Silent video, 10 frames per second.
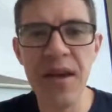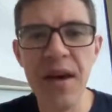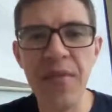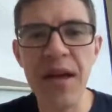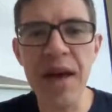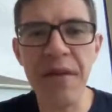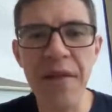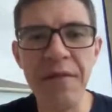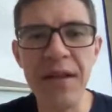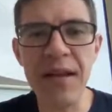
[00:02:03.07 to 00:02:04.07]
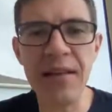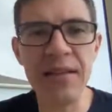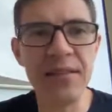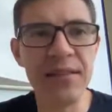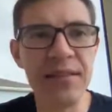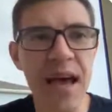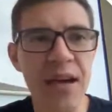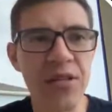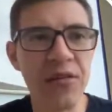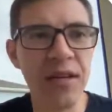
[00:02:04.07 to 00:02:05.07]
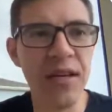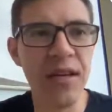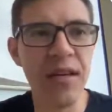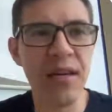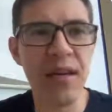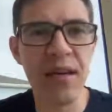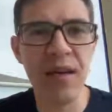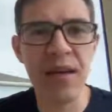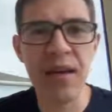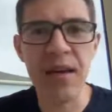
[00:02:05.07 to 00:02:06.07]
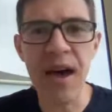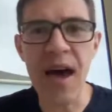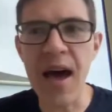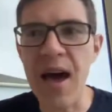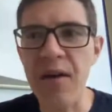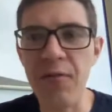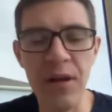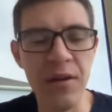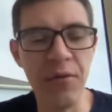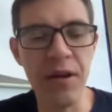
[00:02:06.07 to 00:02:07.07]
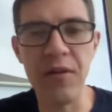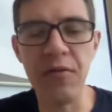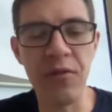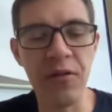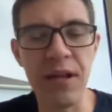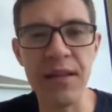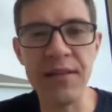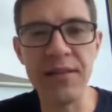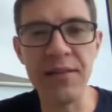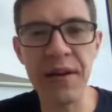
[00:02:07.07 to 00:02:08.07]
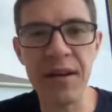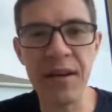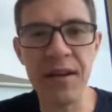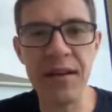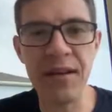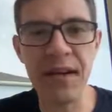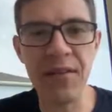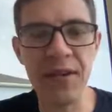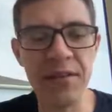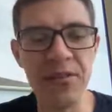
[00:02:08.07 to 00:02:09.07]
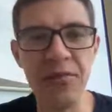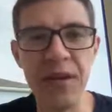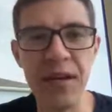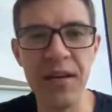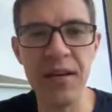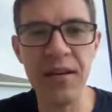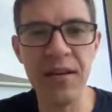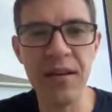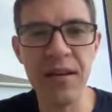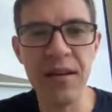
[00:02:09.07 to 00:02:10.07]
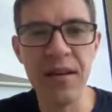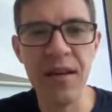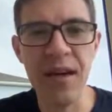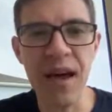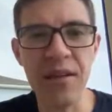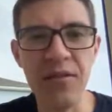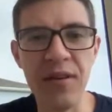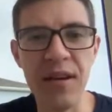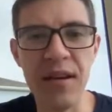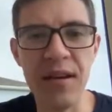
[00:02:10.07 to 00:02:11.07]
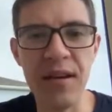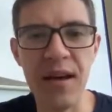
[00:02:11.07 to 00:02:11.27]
But yeah, I feel like this is actually really, really cool. And let's see if I can, yeah, you can zoom in and you can